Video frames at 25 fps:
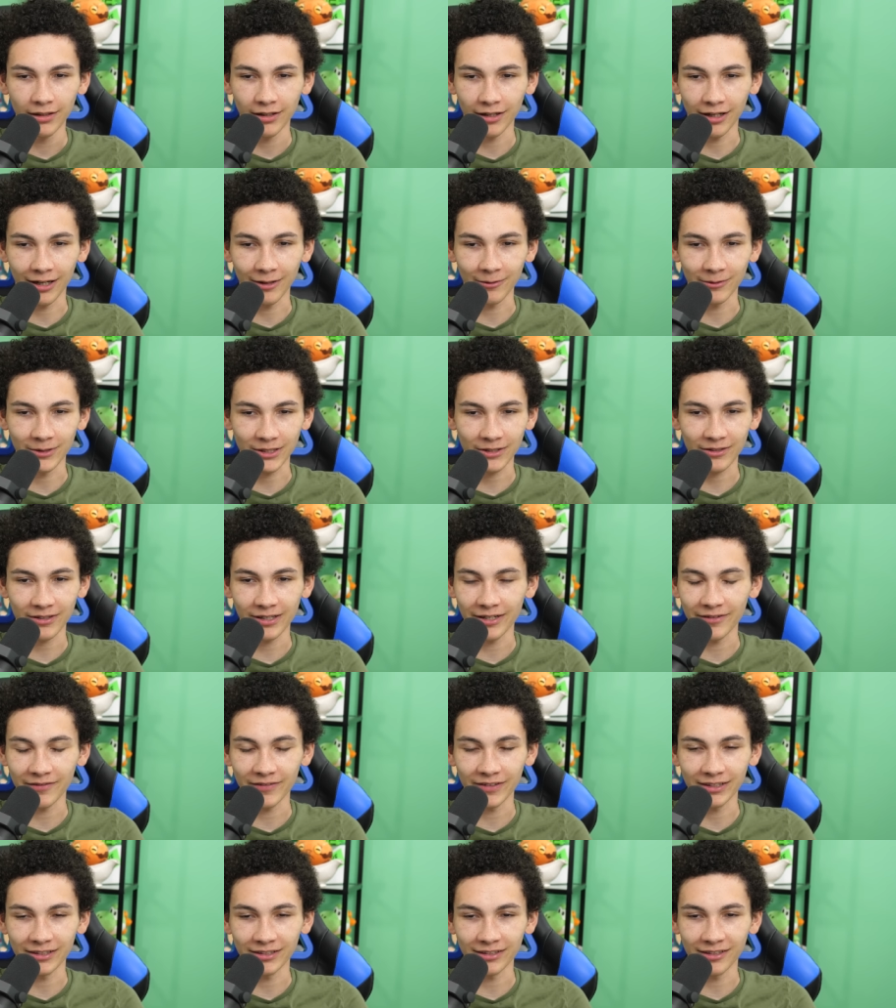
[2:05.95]
I was
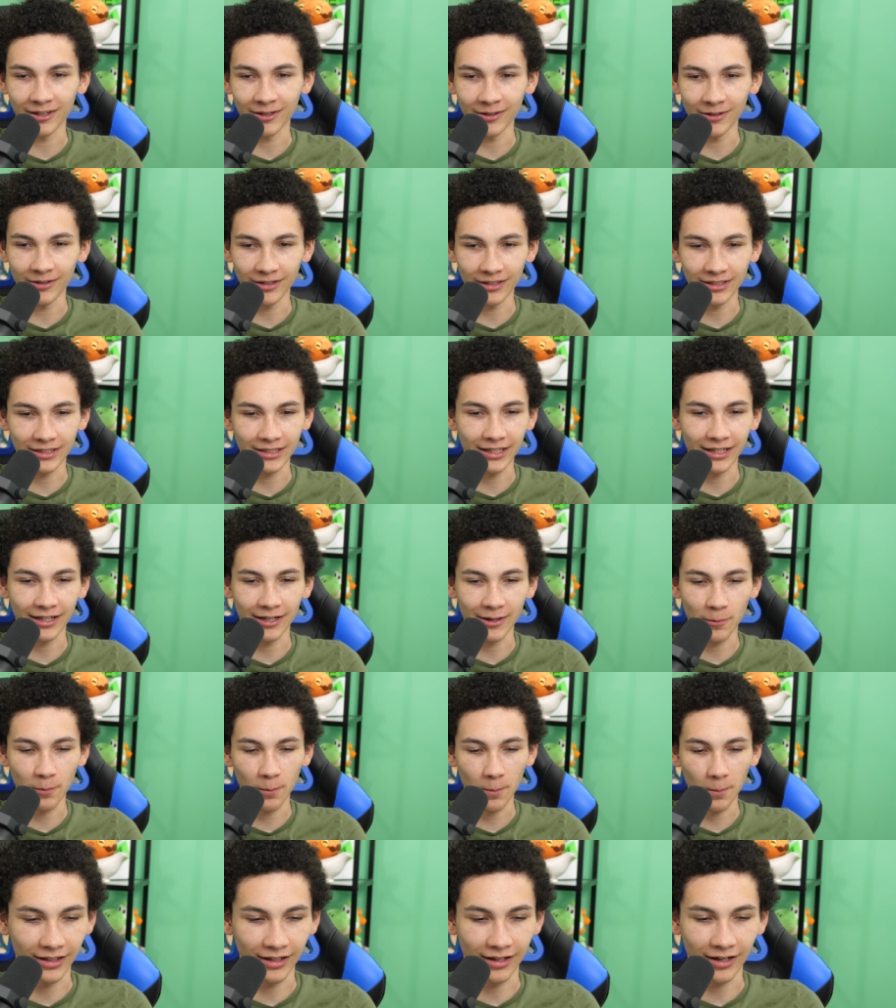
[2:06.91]
craving it all the
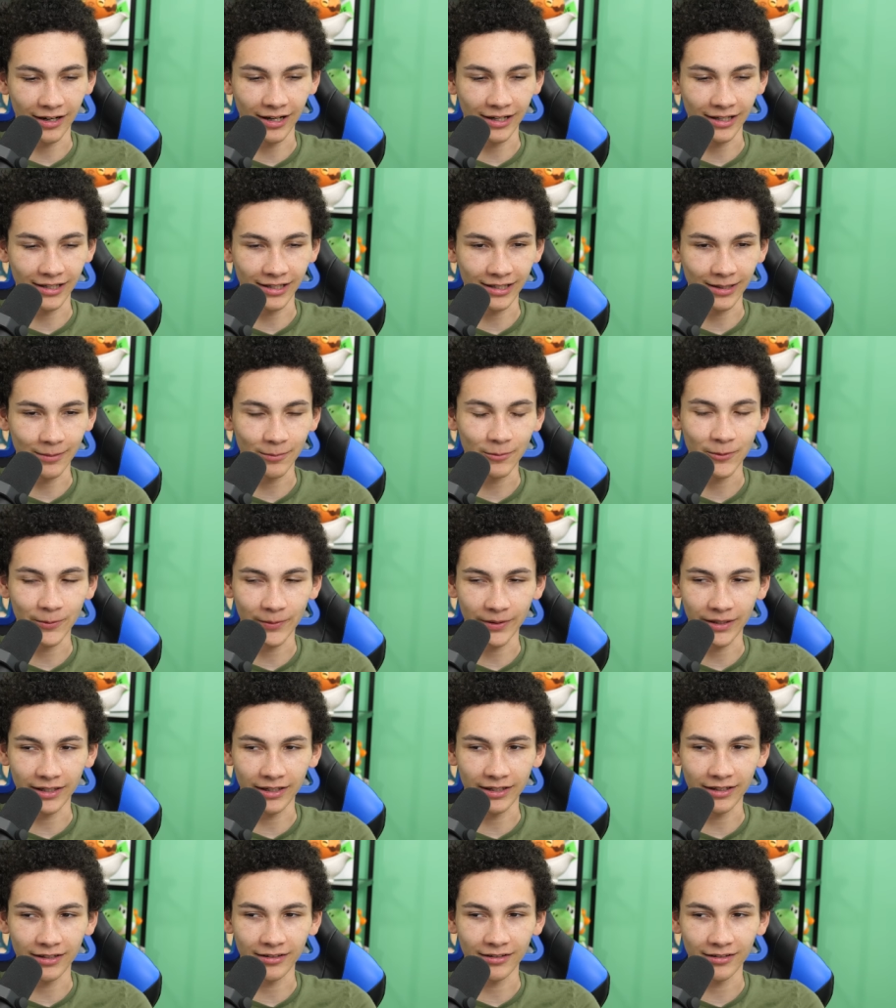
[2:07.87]
time, and I kept
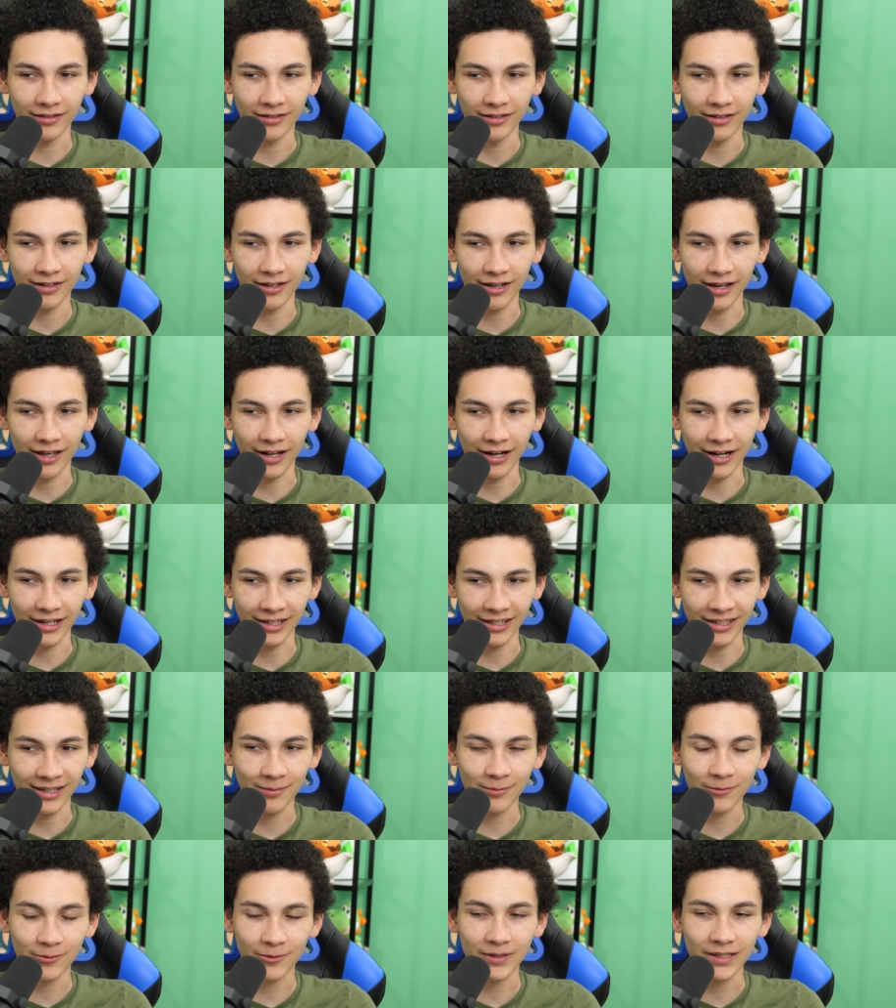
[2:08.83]
waiting, and I
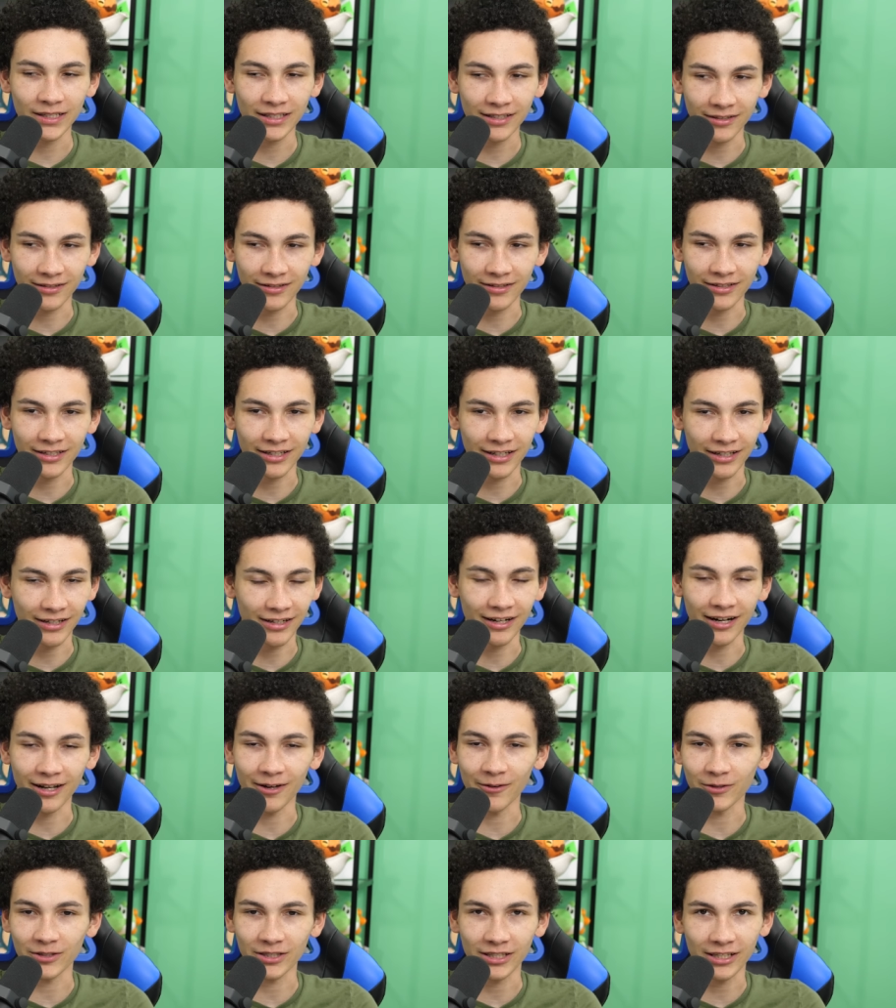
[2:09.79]
kept researching,
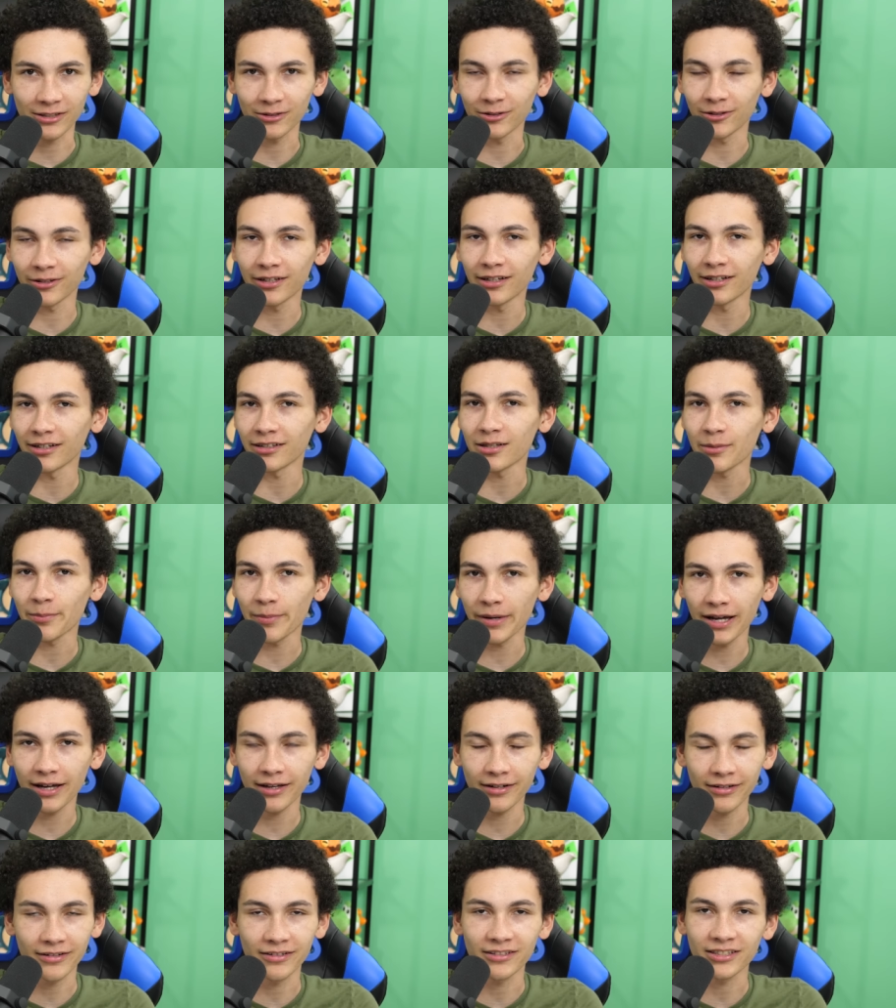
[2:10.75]
and I was like looking at the
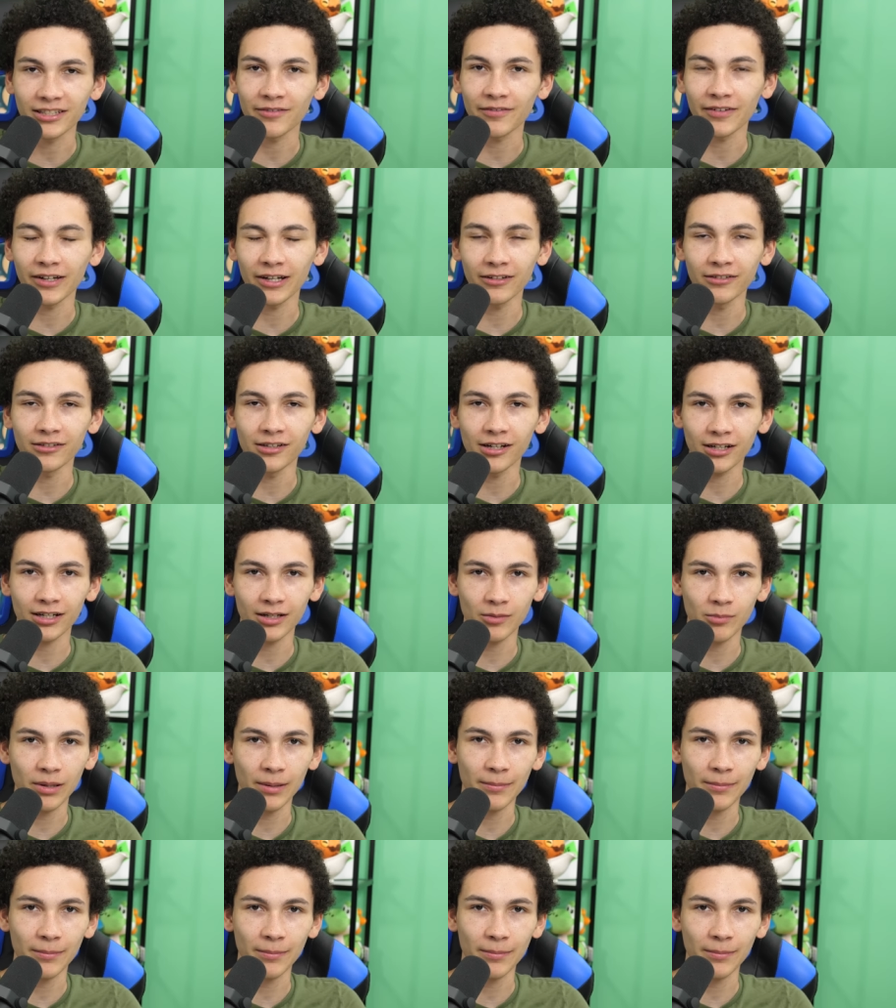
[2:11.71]
patterns of how Dr.